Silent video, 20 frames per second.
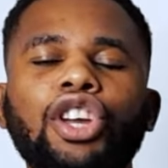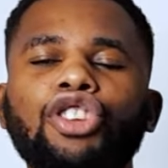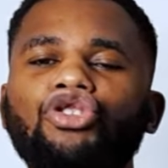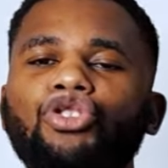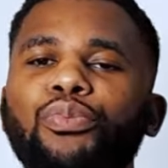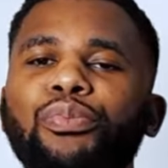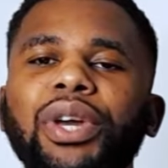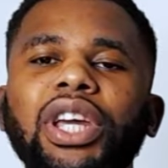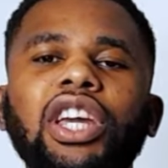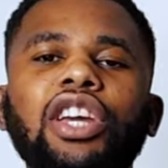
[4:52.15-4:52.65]

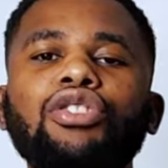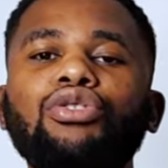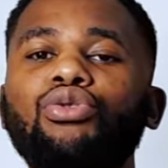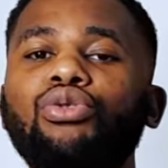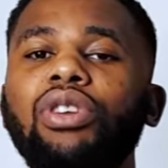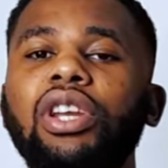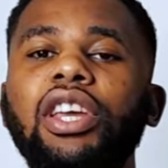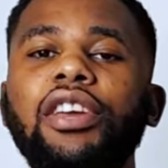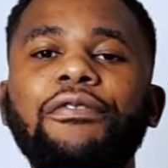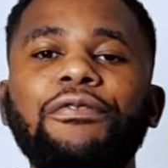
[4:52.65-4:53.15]
you begin to
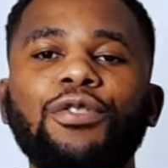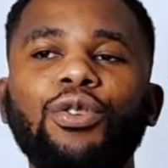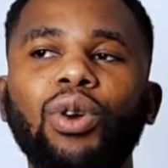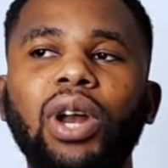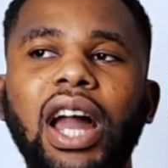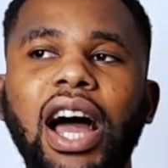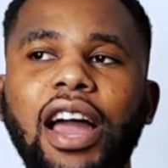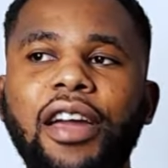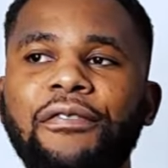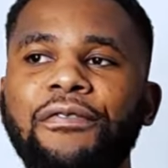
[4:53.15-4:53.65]
live your
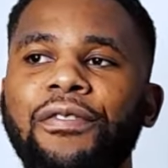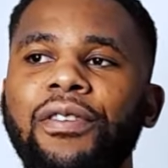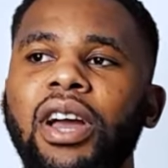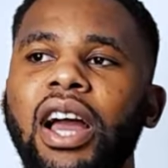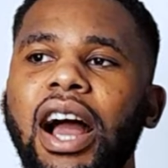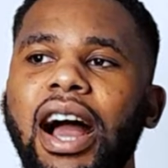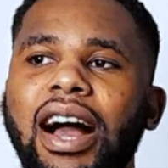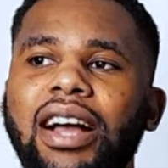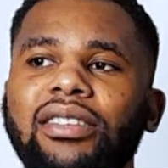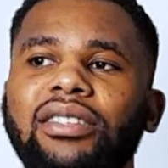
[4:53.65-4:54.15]
life
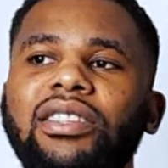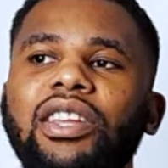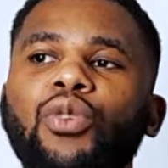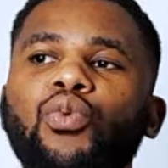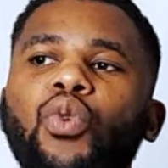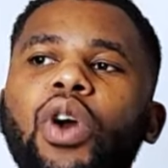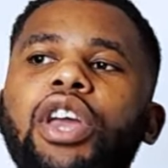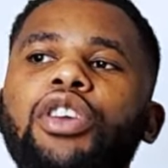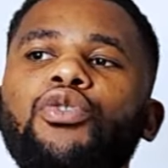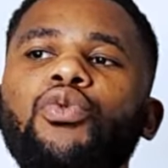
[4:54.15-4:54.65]
as the
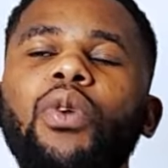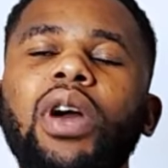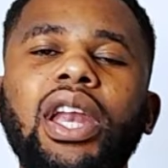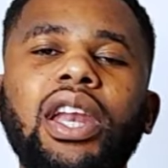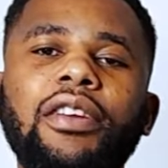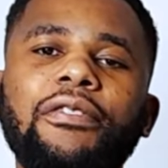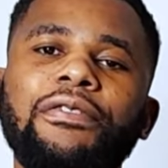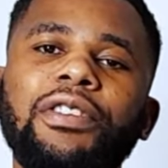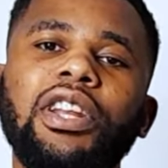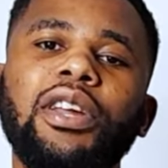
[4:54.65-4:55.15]
way you were
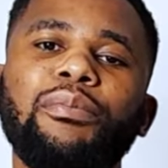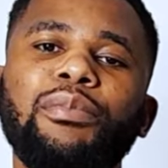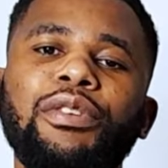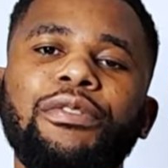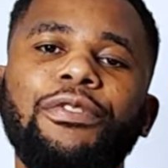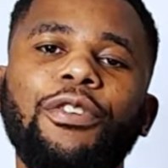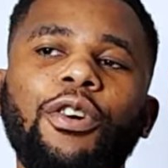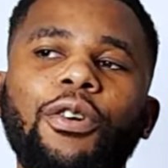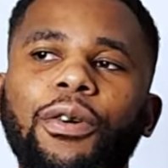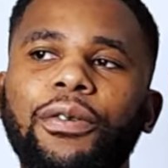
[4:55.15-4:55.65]
living it
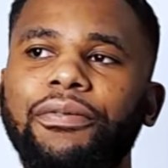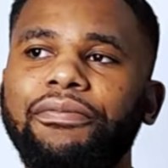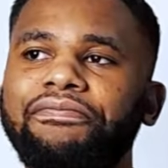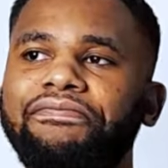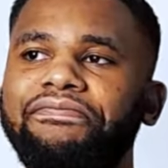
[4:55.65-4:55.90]
before.